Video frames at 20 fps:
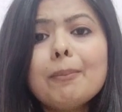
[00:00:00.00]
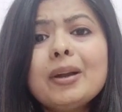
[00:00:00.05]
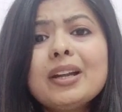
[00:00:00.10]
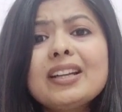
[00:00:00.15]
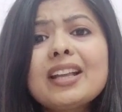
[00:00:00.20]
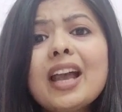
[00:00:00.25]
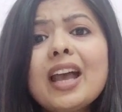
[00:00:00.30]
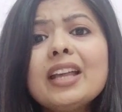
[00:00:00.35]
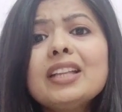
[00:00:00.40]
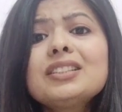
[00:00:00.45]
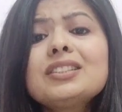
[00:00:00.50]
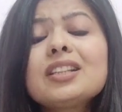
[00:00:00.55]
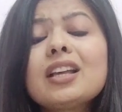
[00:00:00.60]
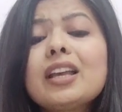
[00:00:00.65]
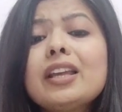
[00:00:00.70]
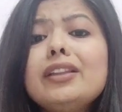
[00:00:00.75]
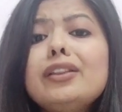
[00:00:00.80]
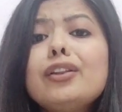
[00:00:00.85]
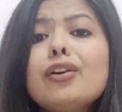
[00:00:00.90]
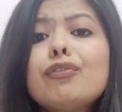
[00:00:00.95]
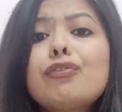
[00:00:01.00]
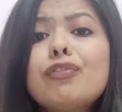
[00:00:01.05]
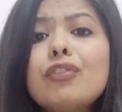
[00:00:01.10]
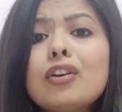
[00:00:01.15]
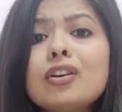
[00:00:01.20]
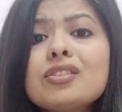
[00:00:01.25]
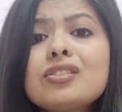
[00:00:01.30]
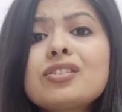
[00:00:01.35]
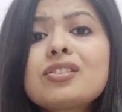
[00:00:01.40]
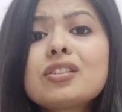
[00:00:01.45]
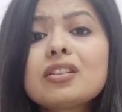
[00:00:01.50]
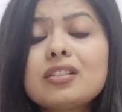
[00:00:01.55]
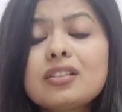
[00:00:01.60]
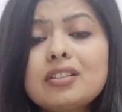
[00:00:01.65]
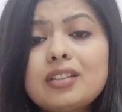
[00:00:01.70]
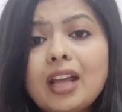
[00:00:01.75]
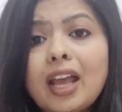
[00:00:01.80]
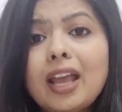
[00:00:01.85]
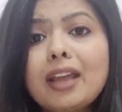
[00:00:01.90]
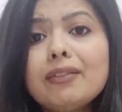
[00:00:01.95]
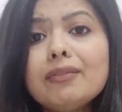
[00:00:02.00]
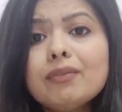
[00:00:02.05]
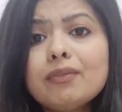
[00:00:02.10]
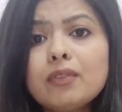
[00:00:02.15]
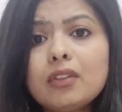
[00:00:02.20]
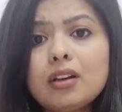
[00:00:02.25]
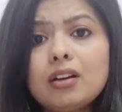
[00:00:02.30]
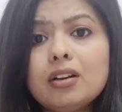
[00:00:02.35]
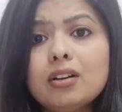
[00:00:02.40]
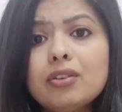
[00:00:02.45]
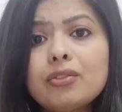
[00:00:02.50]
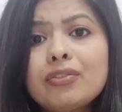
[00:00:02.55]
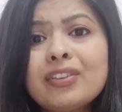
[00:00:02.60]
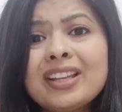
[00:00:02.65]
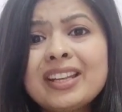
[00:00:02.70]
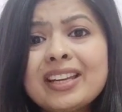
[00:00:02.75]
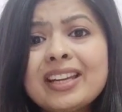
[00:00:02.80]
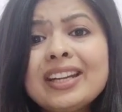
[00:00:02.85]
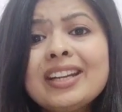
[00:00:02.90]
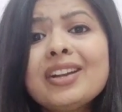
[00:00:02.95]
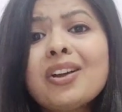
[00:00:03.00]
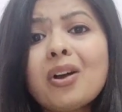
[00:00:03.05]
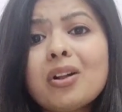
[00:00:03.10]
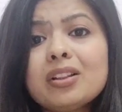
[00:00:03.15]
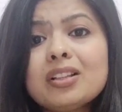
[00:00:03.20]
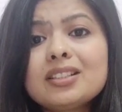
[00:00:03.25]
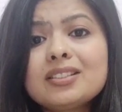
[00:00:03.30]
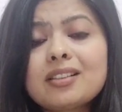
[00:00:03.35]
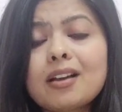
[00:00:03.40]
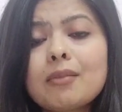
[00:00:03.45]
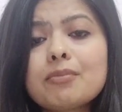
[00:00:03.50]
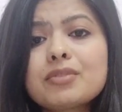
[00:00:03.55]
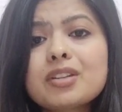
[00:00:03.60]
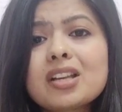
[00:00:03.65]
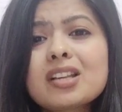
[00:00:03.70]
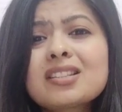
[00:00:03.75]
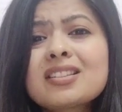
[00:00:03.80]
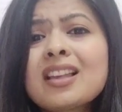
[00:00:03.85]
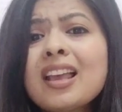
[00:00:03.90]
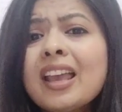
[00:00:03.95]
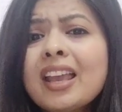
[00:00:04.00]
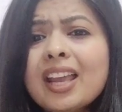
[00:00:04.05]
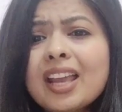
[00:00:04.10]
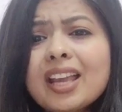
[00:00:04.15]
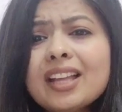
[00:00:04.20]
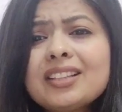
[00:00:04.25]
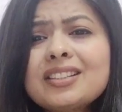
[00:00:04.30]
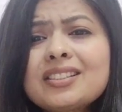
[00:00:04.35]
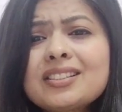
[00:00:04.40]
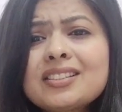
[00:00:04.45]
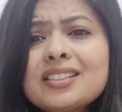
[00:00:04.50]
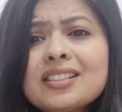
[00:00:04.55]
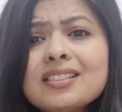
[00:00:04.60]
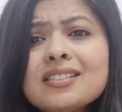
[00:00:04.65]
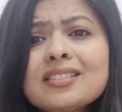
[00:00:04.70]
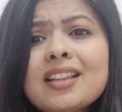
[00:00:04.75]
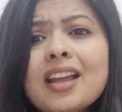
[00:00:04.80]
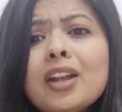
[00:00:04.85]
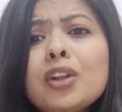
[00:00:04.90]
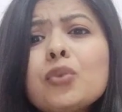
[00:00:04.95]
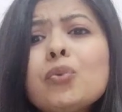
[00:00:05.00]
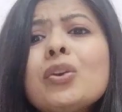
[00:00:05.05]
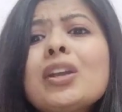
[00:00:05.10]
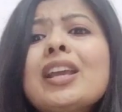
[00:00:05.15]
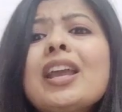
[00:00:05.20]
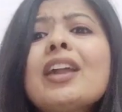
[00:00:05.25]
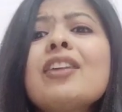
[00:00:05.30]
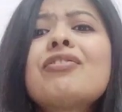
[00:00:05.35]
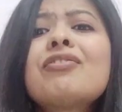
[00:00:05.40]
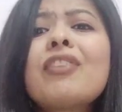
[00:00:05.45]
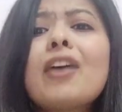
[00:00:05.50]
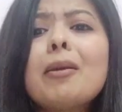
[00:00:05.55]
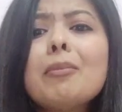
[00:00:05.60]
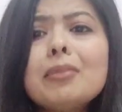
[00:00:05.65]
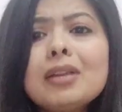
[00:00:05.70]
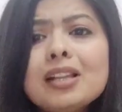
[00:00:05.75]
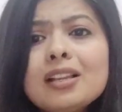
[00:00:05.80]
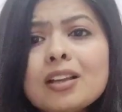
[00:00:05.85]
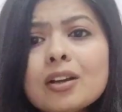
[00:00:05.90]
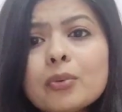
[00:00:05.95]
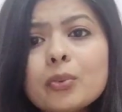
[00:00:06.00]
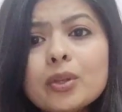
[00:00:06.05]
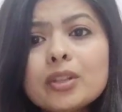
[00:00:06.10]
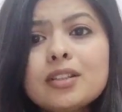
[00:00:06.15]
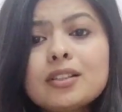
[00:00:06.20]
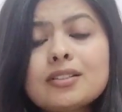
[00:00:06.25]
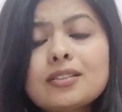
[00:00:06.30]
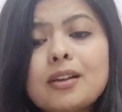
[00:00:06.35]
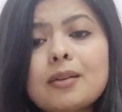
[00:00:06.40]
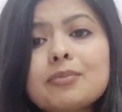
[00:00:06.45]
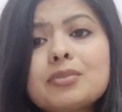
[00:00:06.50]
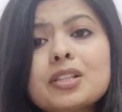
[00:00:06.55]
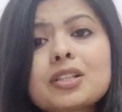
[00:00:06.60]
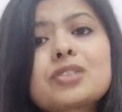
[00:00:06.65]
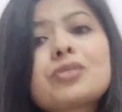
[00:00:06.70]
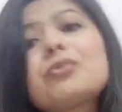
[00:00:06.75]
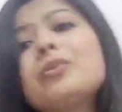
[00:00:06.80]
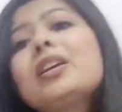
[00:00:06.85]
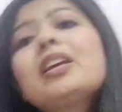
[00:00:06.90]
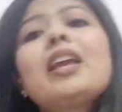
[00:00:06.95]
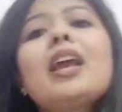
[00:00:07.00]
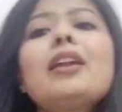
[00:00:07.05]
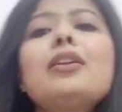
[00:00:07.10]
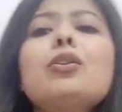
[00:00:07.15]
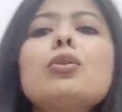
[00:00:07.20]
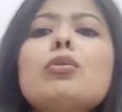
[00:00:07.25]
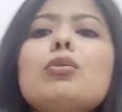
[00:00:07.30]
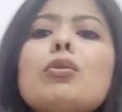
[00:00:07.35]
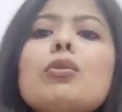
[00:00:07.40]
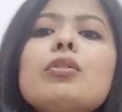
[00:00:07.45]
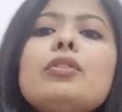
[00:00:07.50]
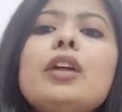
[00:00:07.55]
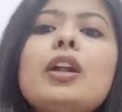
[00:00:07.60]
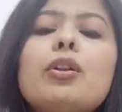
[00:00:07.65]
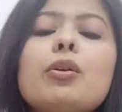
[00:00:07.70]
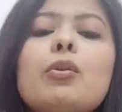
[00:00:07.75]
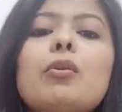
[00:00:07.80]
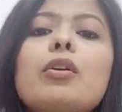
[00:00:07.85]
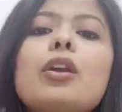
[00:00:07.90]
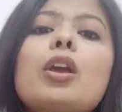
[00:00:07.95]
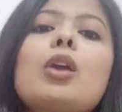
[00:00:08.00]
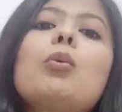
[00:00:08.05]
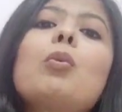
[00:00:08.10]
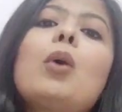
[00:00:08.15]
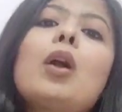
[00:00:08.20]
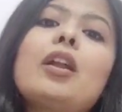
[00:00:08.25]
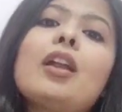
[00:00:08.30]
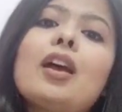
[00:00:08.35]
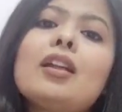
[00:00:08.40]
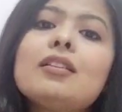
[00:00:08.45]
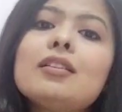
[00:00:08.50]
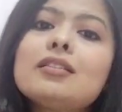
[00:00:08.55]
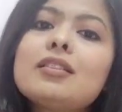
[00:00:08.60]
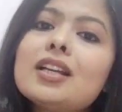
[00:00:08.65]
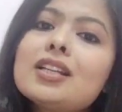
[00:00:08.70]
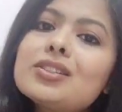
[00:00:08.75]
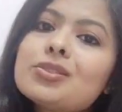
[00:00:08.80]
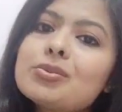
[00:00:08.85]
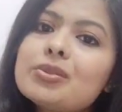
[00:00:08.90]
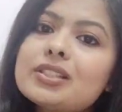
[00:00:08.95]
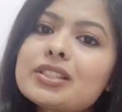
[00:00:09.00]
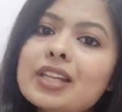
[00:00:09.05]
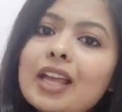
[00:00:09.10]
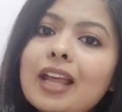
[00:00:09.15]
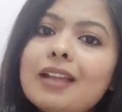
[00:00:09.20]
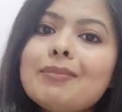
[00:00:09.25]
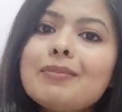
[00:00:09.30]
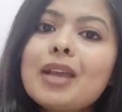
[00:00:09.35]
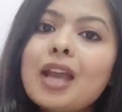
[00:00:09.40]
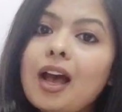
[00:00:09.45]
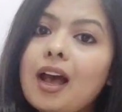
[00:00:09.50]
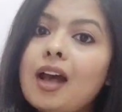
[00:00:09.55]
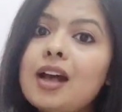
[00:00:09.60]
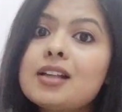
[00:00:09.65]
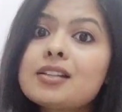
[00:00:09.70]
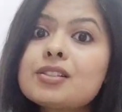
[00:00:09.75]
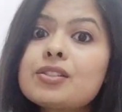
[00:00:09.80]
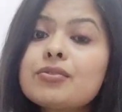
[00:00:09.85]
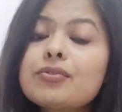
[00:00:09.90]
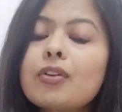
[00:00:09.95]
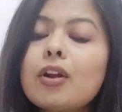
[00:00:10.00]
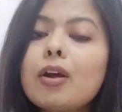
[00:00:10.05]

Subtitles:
But guys, in the first time we read all the subjects, it's just that we get familiar with the subjects. We get to know that, okay, what are the things which can be asked